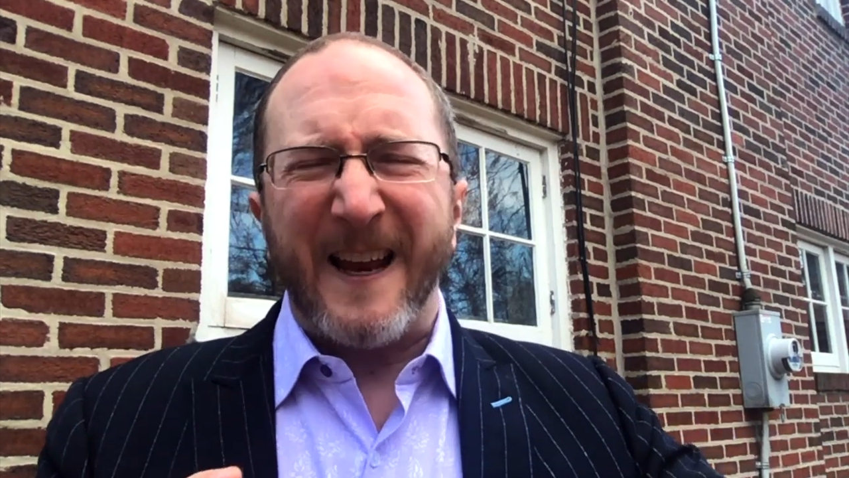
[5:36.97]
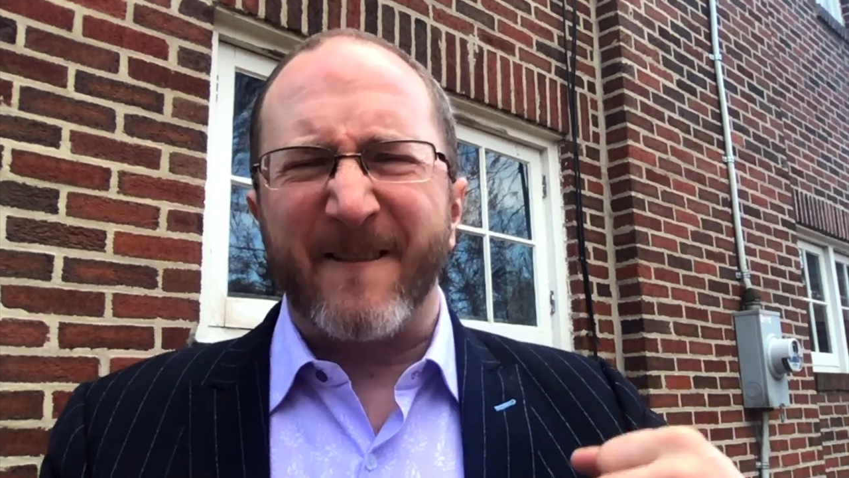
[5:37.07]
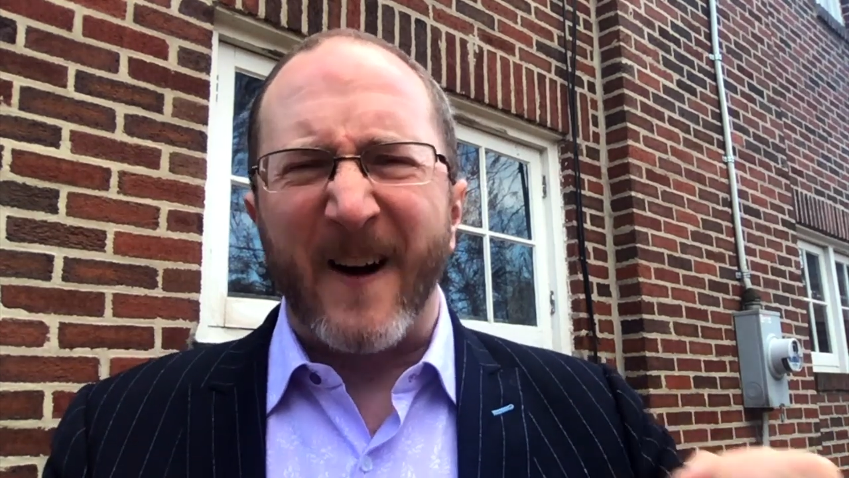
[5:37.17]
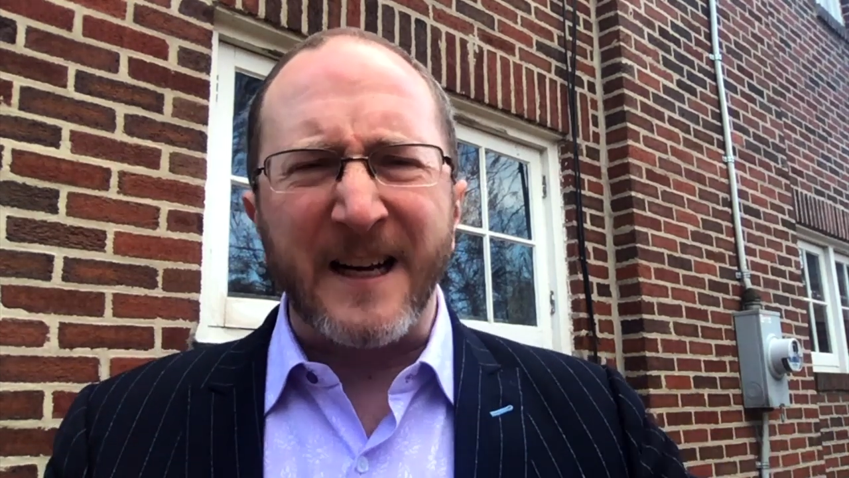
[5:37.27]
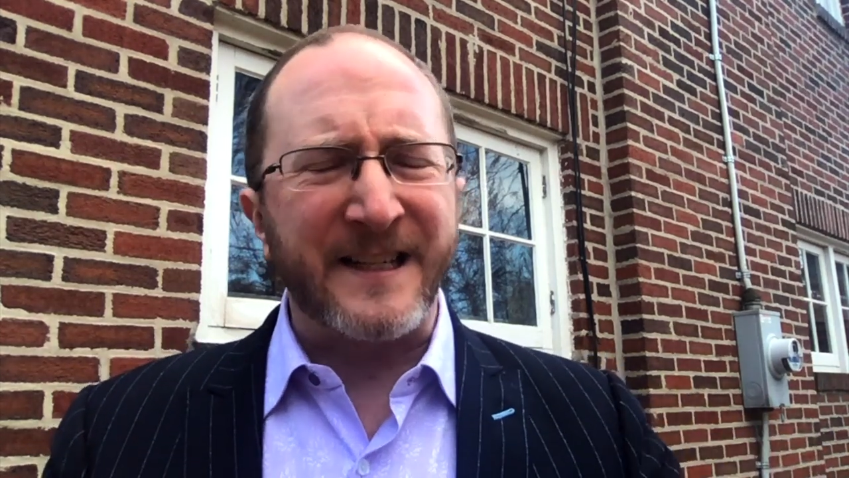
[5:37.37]

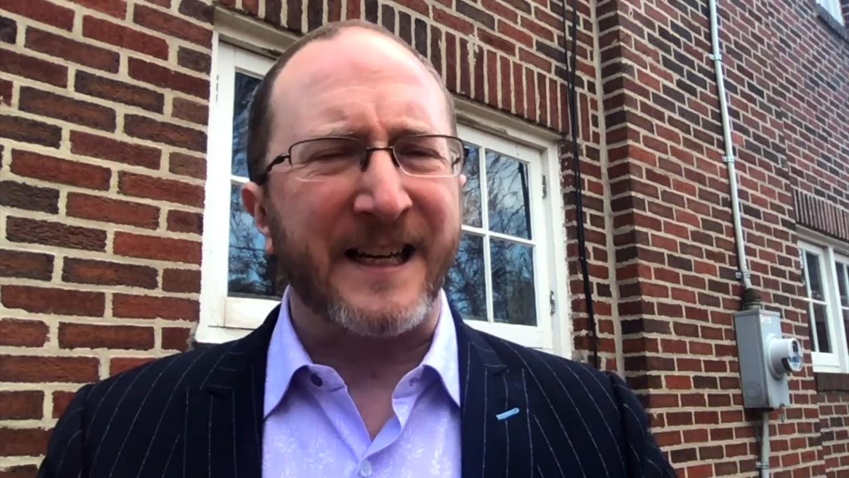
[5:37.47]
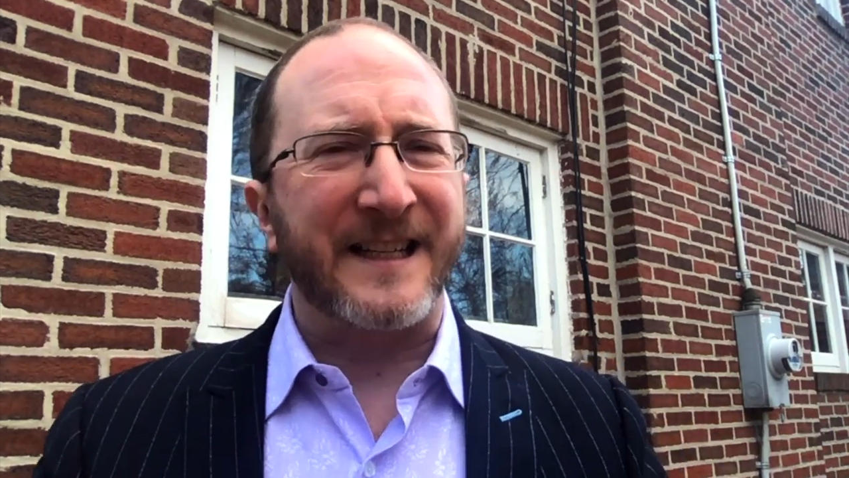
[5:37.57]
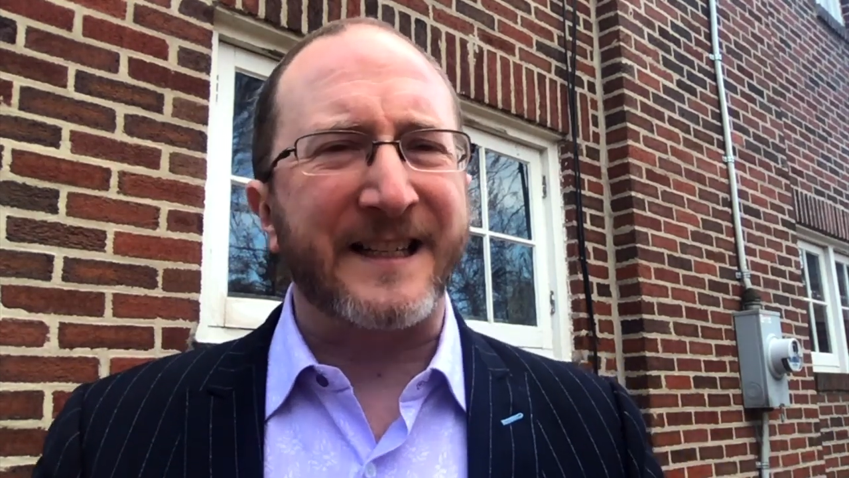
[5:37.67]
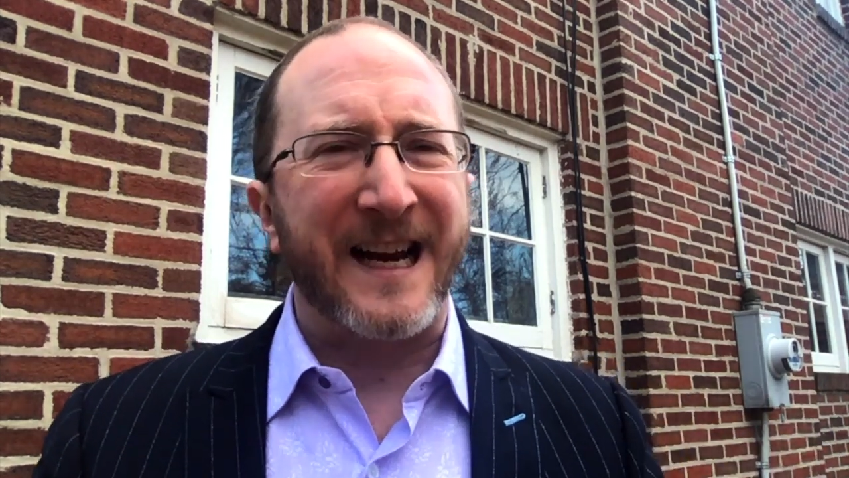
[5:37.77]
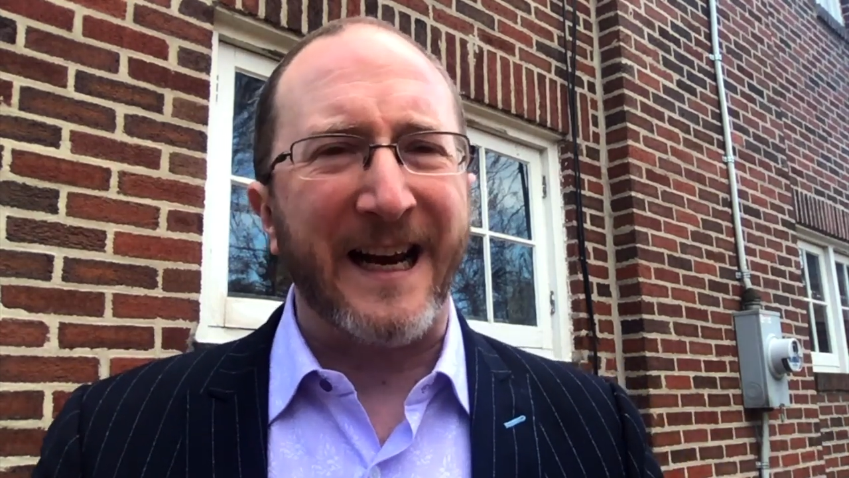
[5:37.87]
and finds that
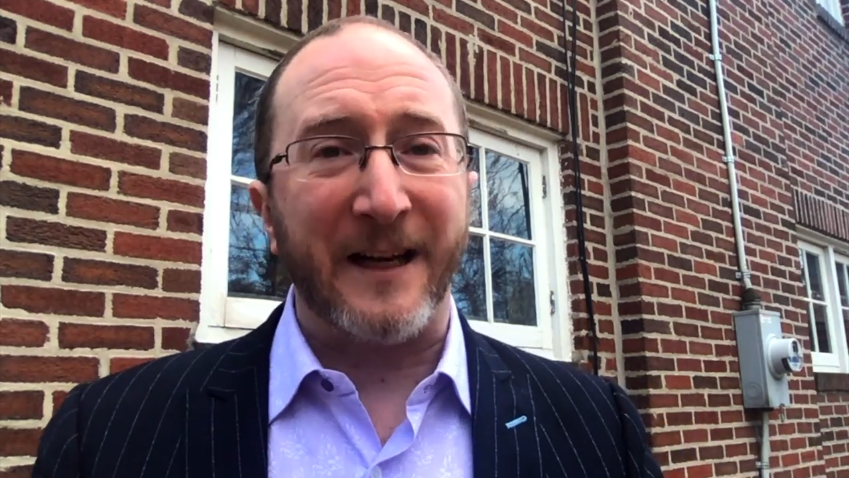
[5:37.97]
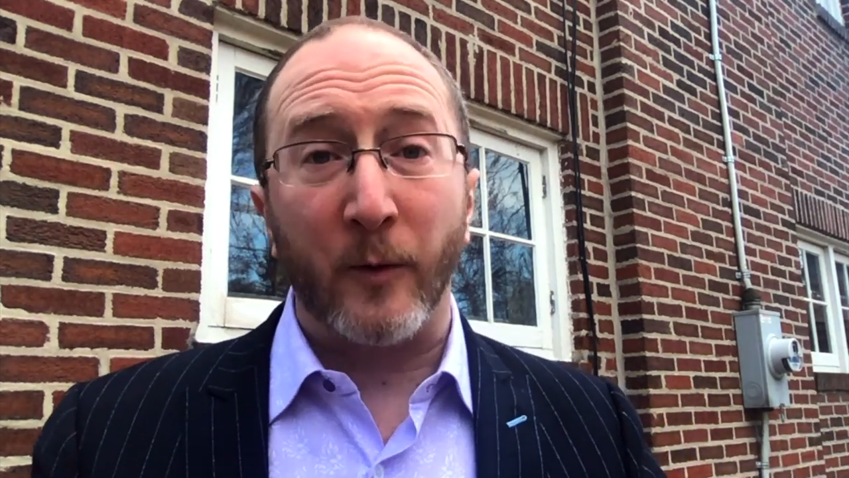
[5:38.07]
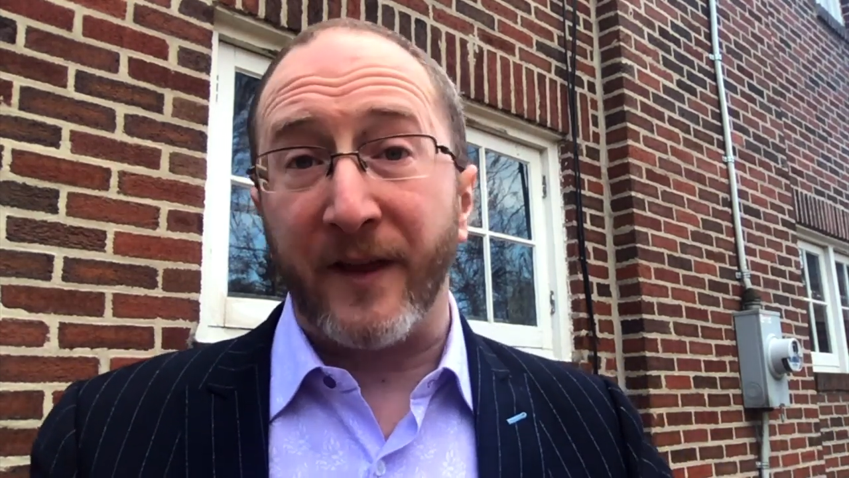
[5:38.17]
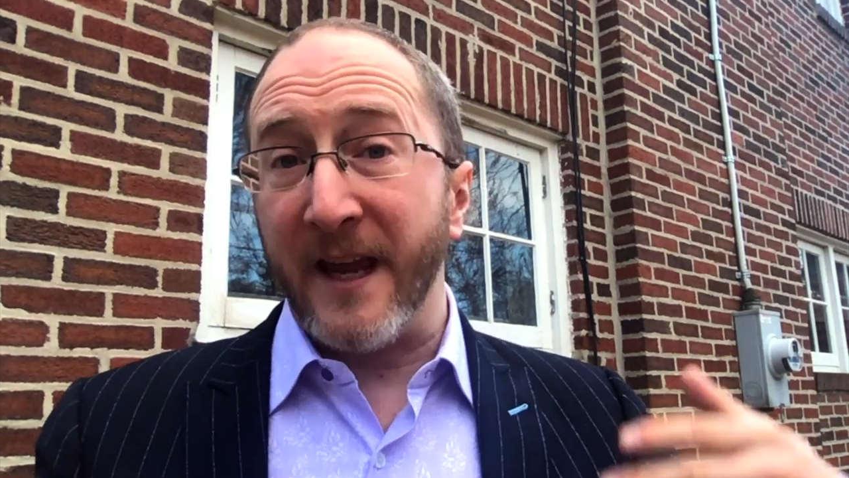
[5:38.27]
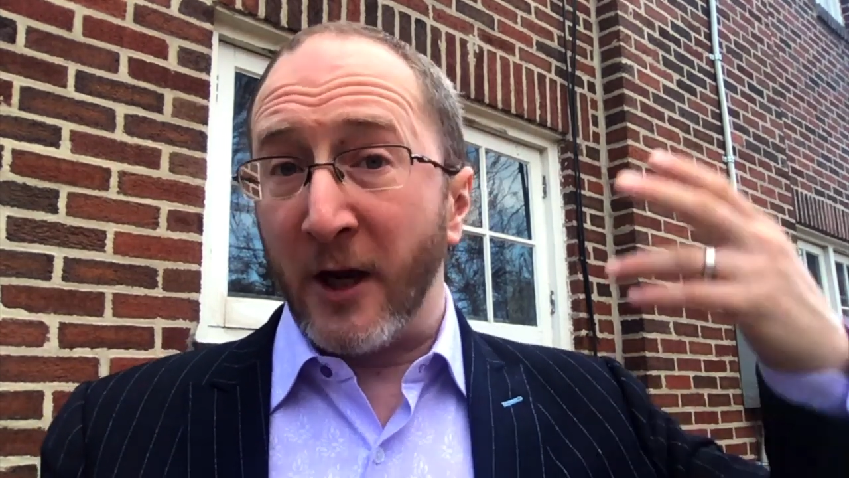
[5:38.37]
it's tight
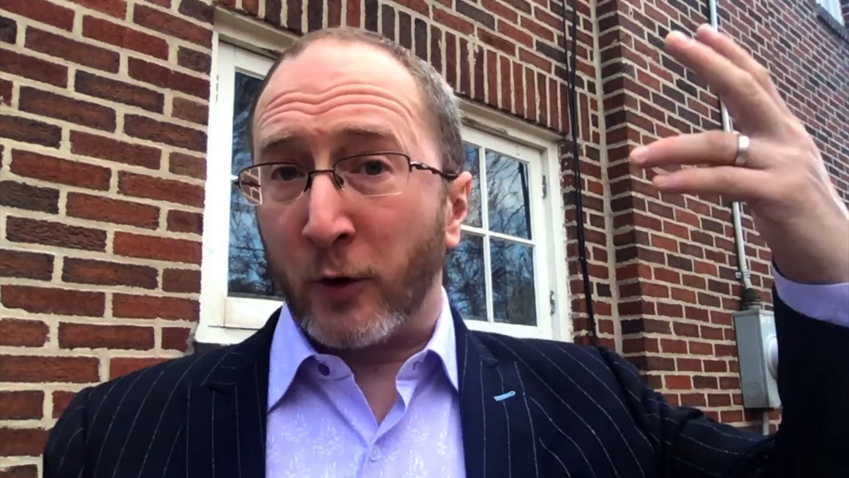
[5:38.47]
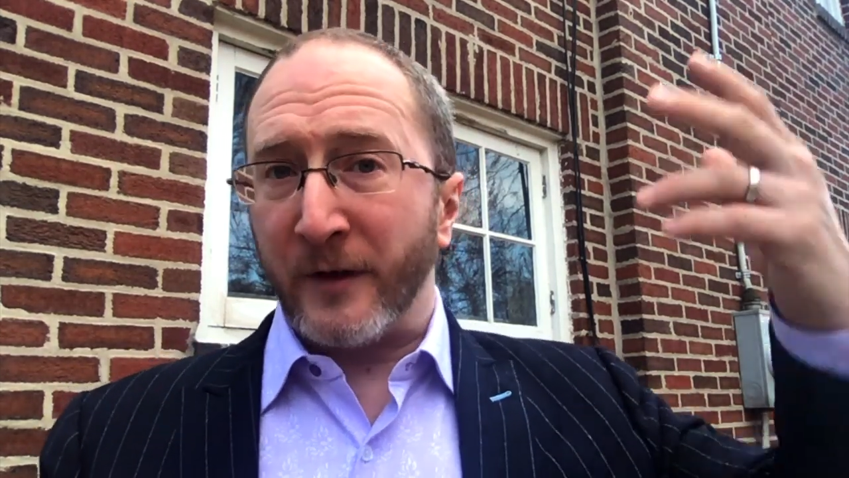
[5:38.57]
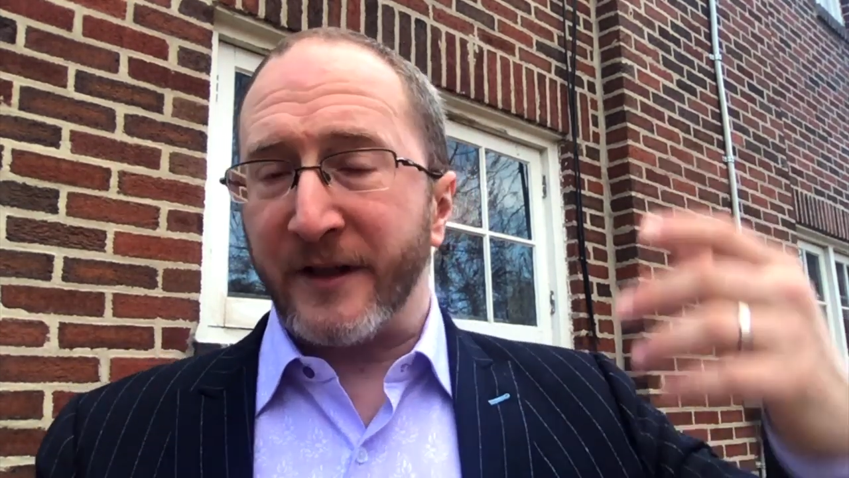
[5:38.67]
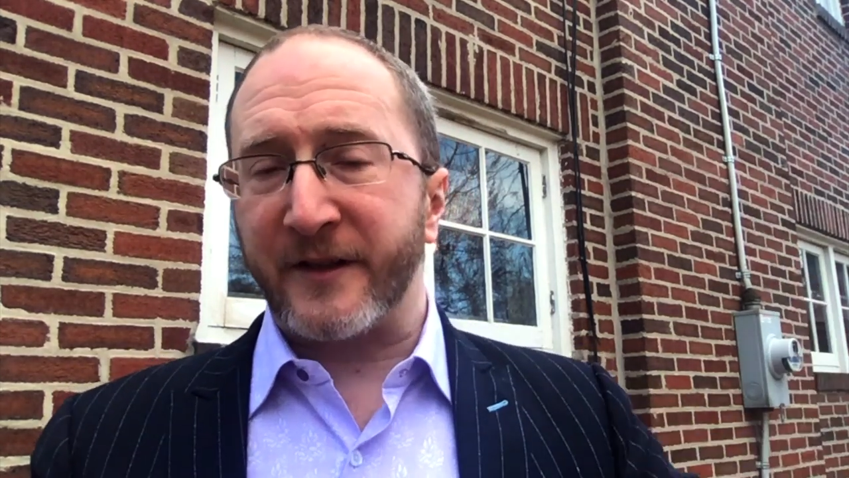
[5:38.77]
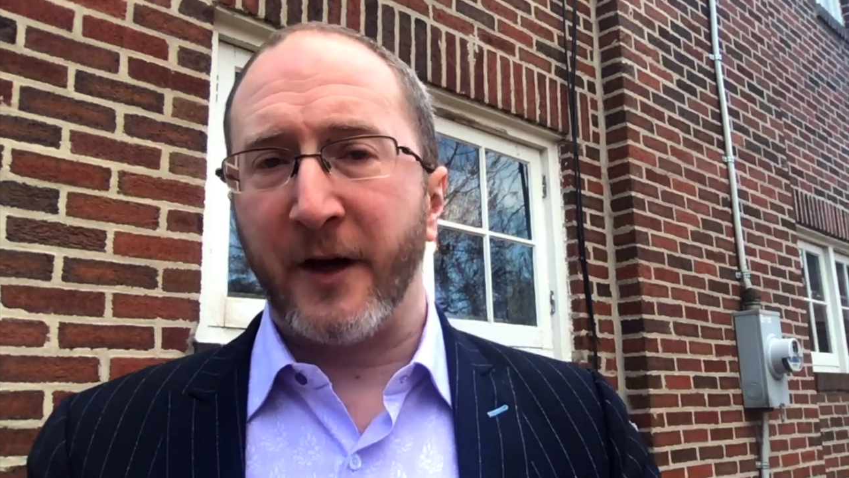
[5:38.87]
with
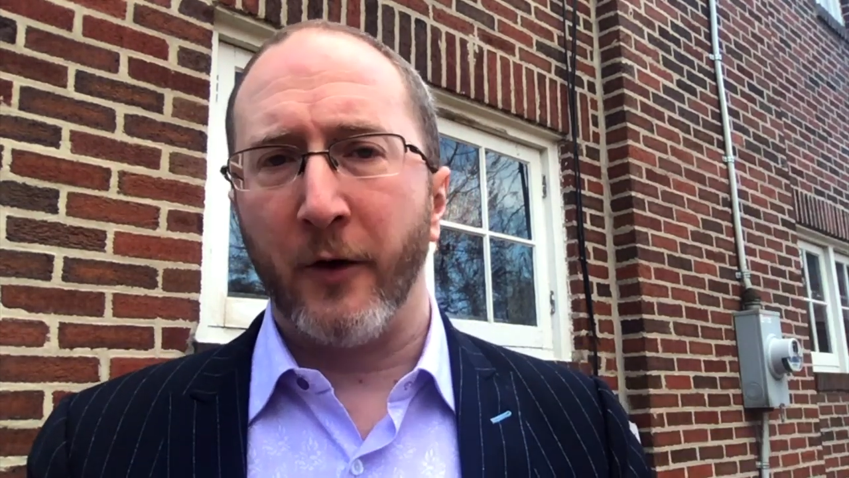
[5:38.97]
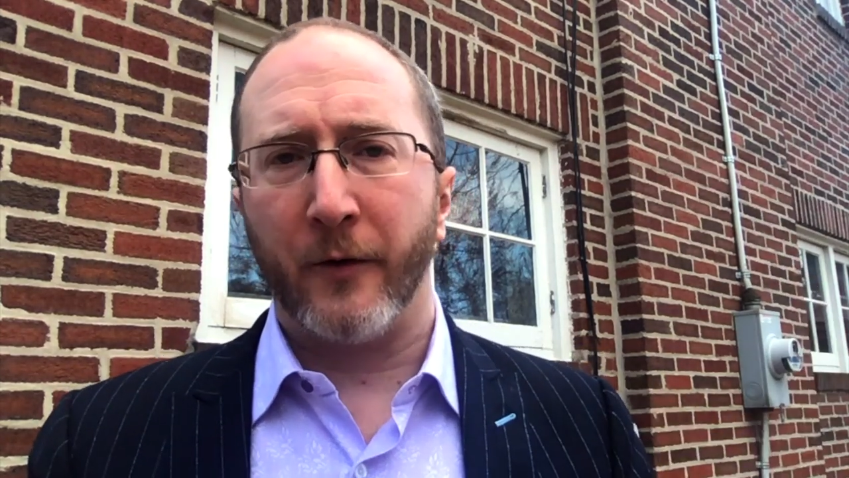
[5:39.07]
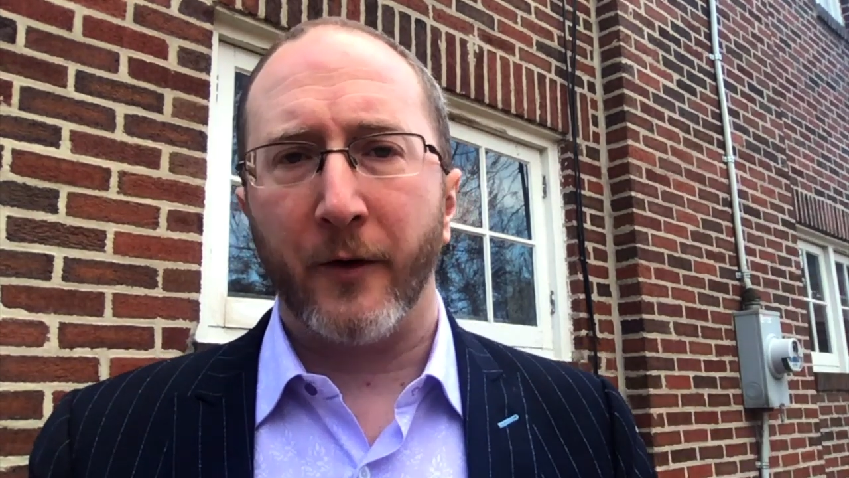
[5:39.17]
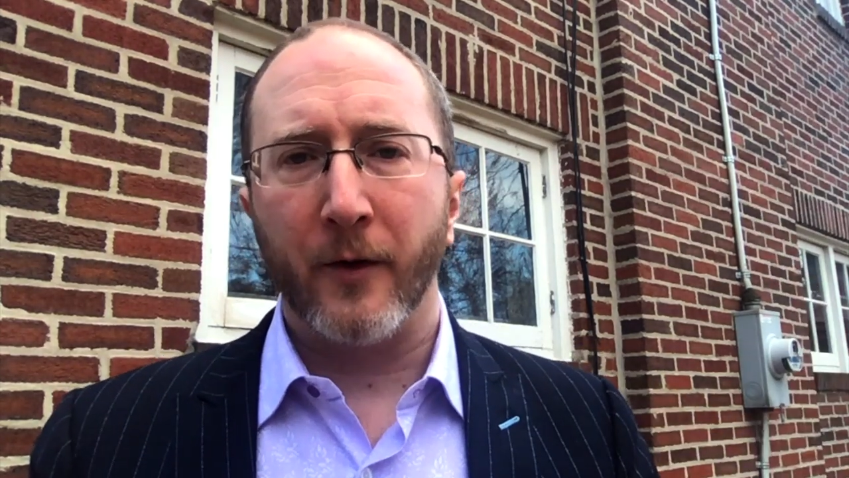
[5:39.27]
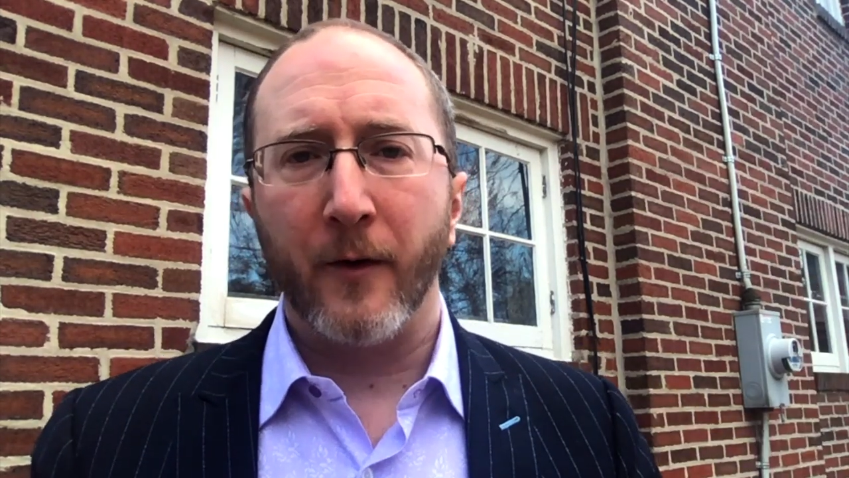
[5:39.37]
increased
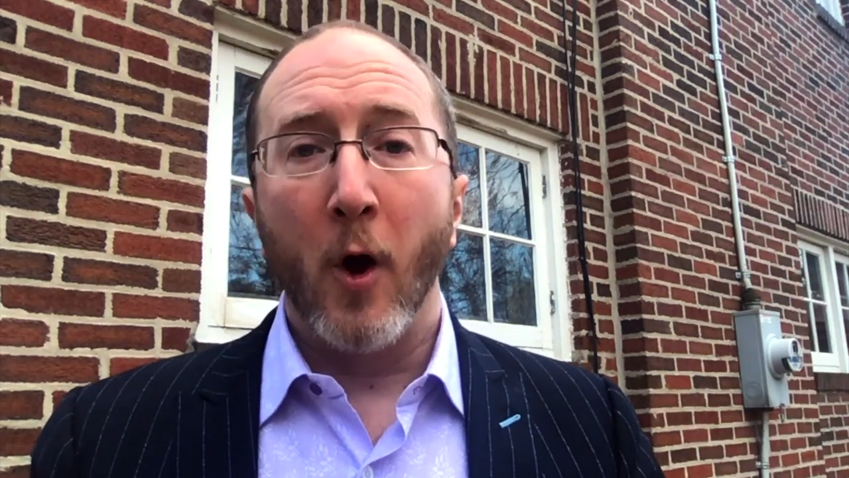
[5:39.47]
tone,